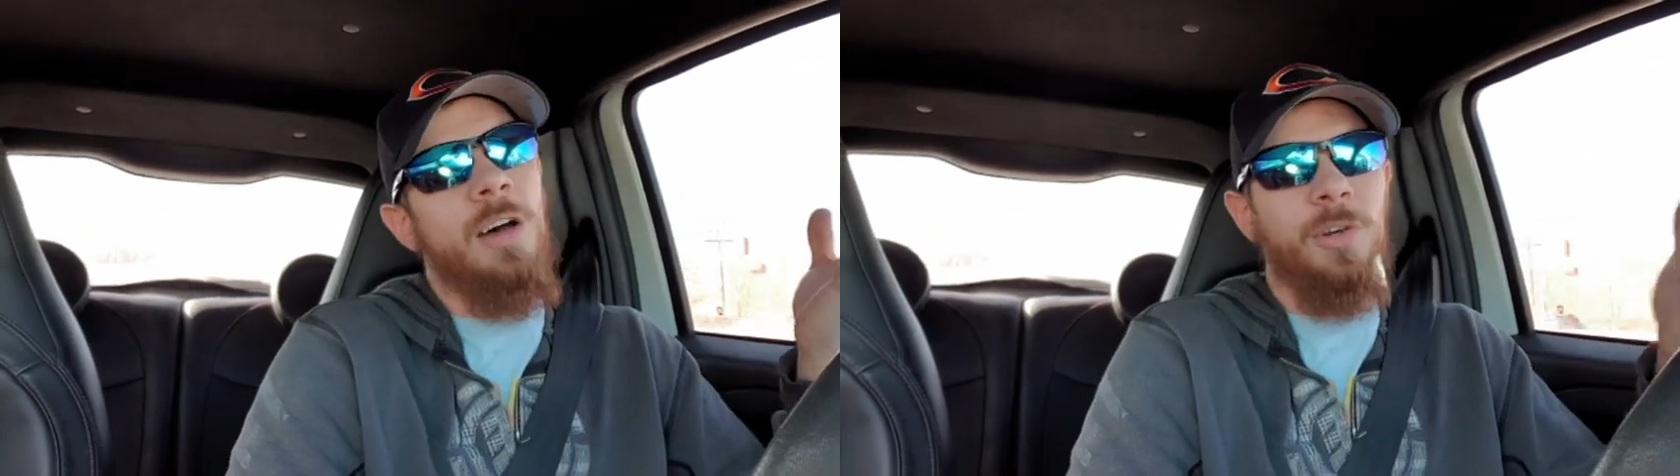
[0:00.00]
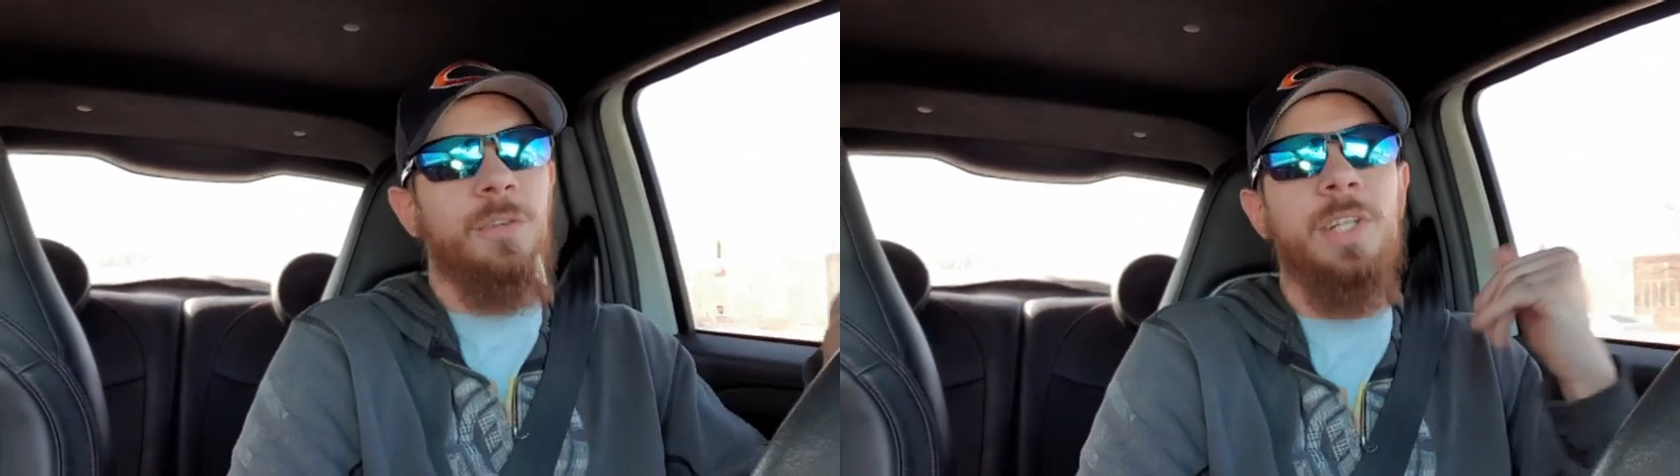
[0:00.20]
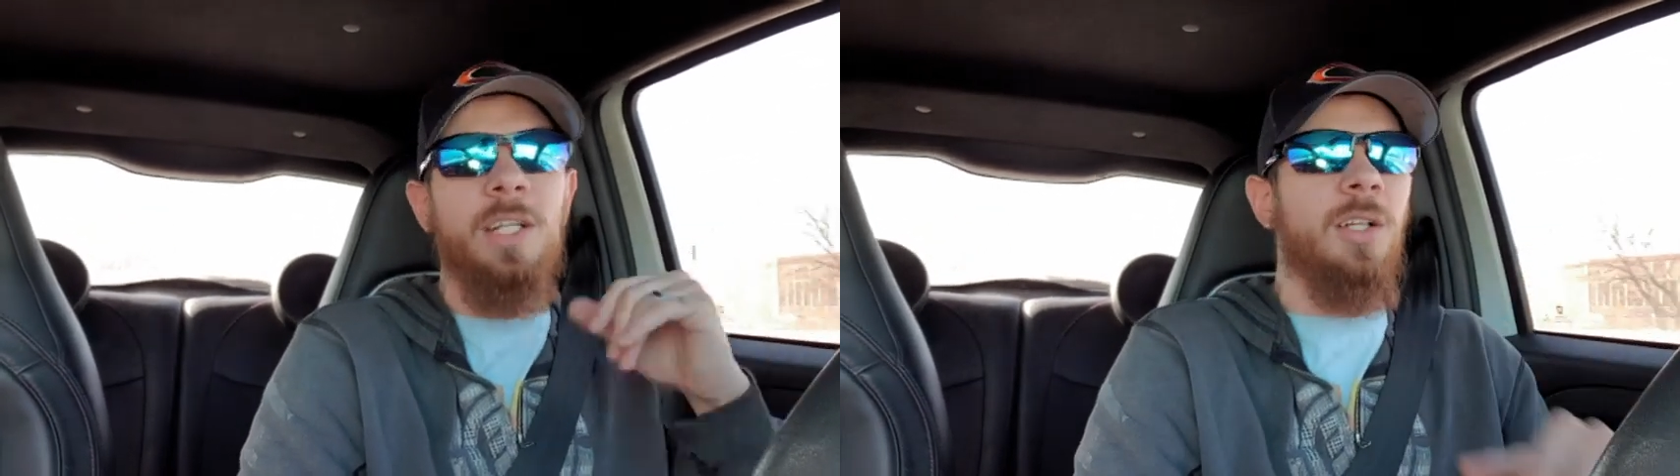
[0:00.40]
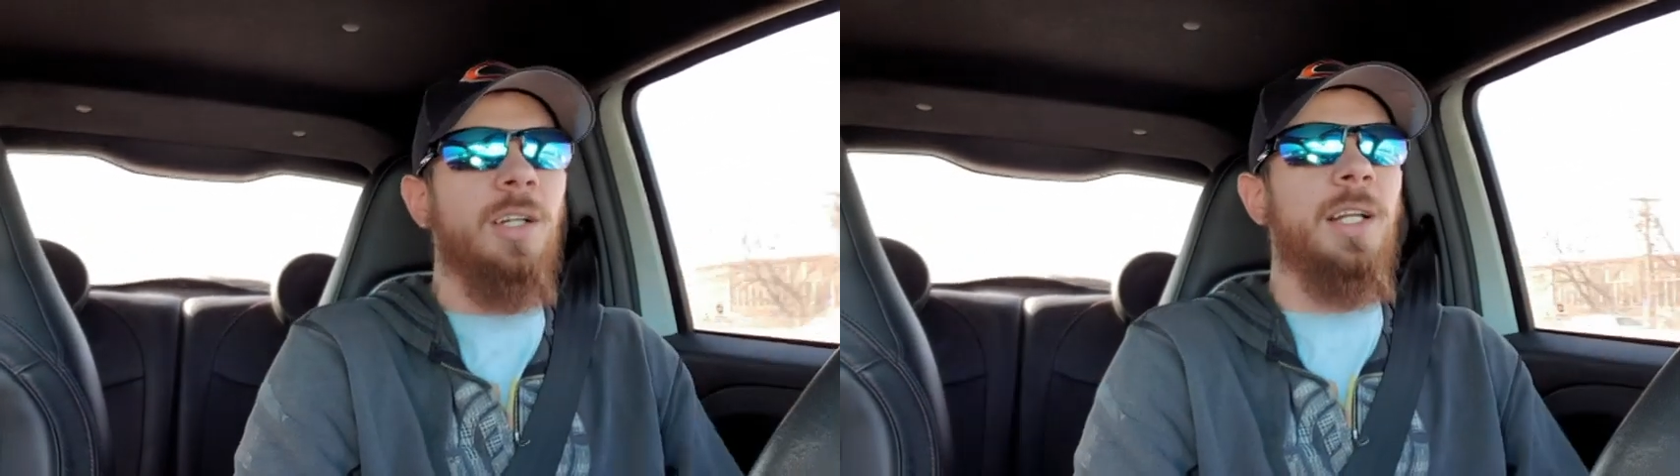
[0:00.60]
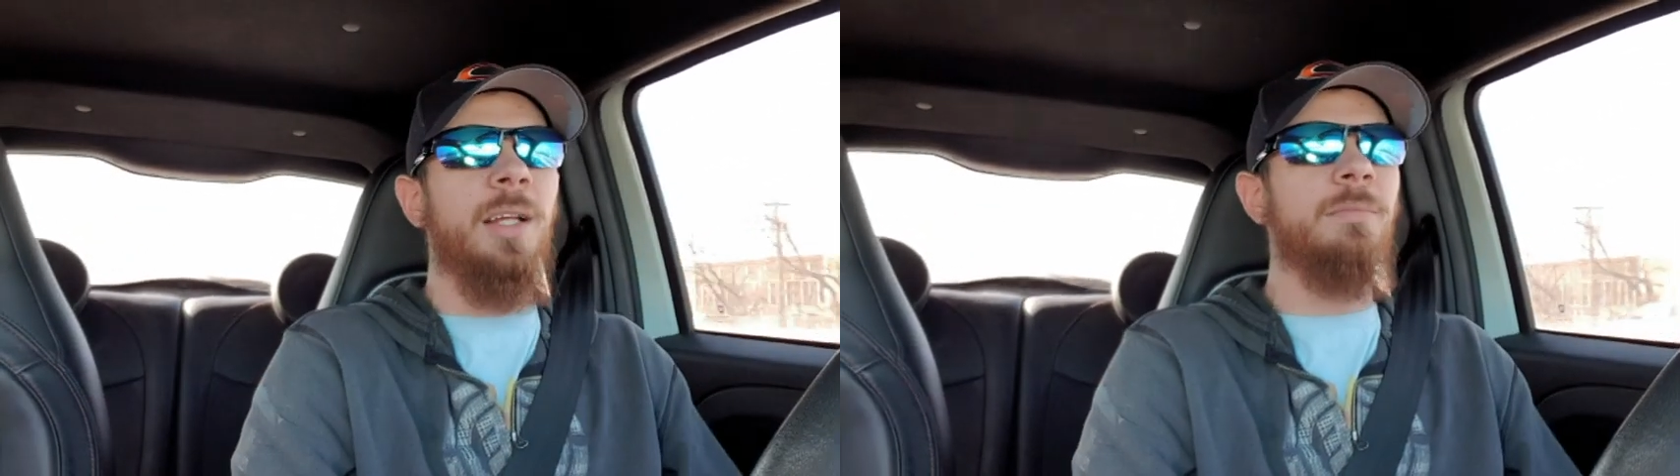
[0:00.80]
of an off-road
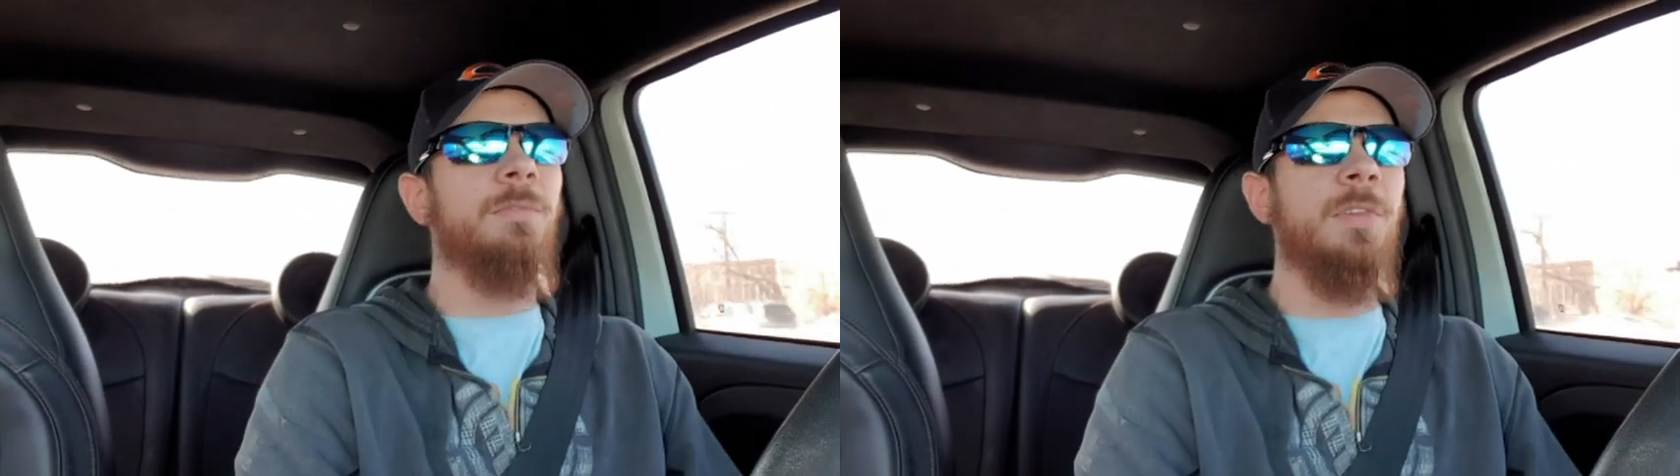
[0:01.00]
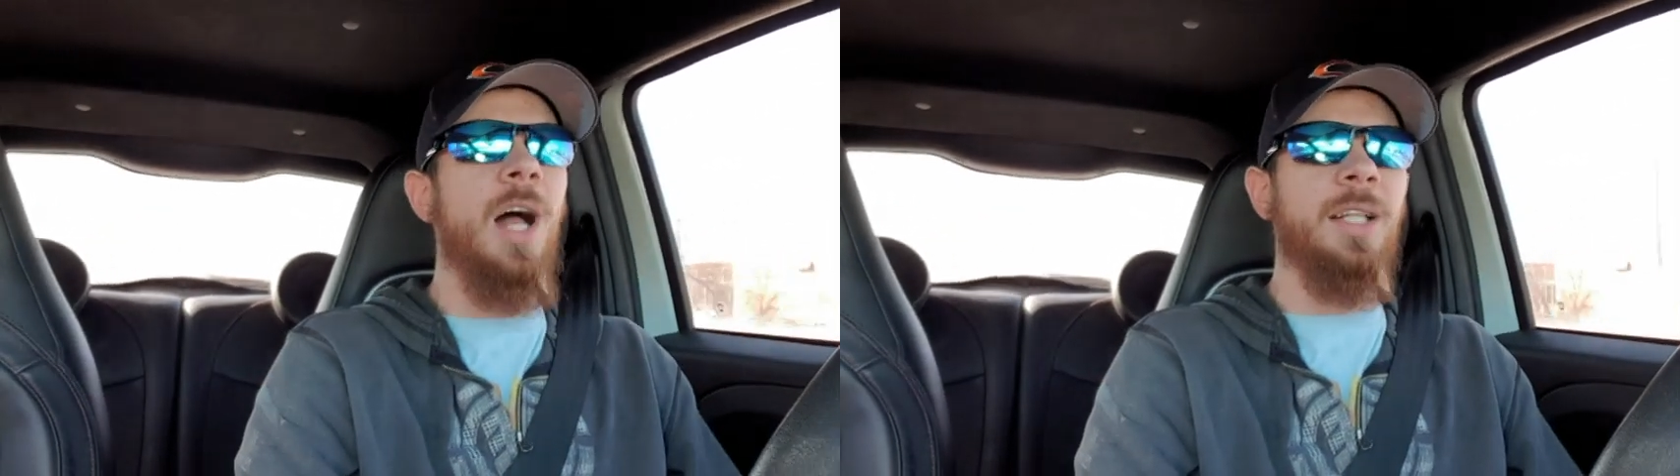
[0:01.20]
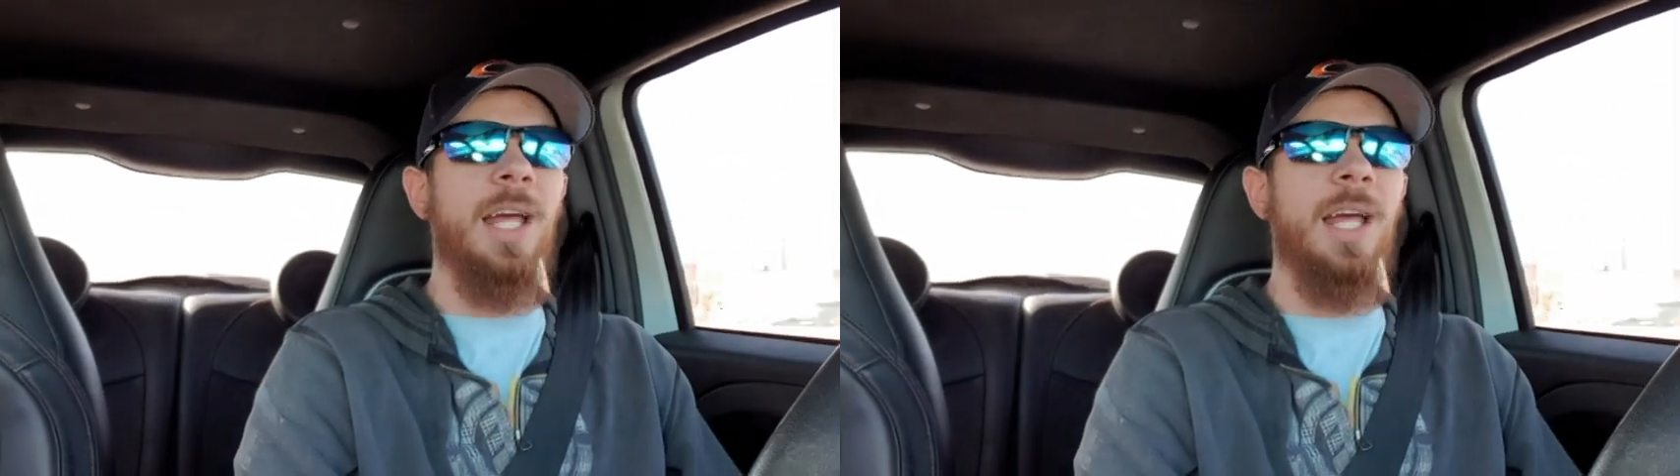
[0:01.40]
vehicle are going to